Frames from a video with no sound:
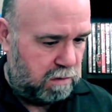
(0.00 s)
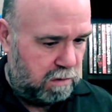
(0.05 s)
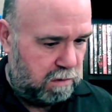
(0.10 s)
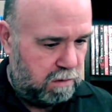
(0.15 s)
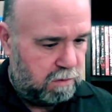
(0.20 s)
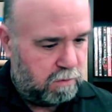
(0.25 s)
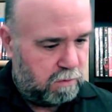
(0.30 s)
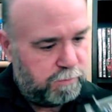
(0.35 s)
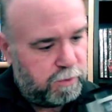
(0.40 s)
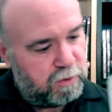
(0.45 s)

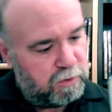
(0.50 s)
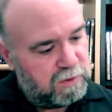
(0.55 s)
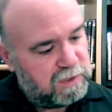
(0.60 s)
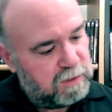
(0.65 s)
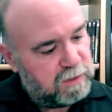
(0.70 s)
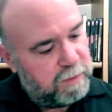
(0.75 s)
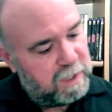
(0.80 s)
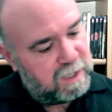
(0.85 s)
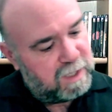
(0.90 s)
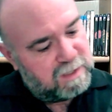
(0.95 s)
There appears to
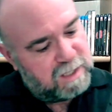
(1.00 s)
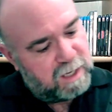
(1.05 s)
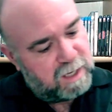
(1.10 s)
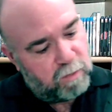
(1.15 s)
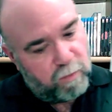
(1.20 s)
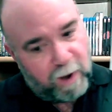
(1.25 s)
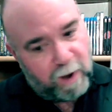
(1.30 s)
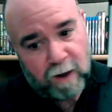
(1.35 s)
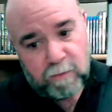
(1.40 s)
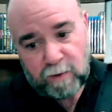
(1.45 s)
be a dead
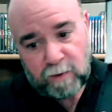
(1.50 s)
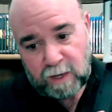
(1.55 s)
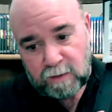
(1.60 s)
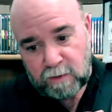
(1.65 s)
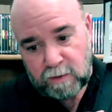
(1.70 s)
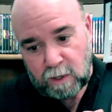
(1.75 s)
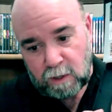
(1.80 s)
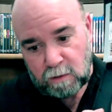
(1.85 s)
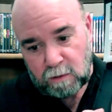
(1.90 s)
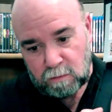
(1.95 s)
rat right
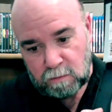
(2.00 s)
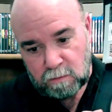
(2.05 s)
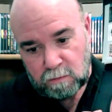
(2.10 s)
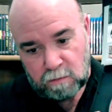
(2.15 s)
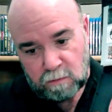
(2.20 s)
there.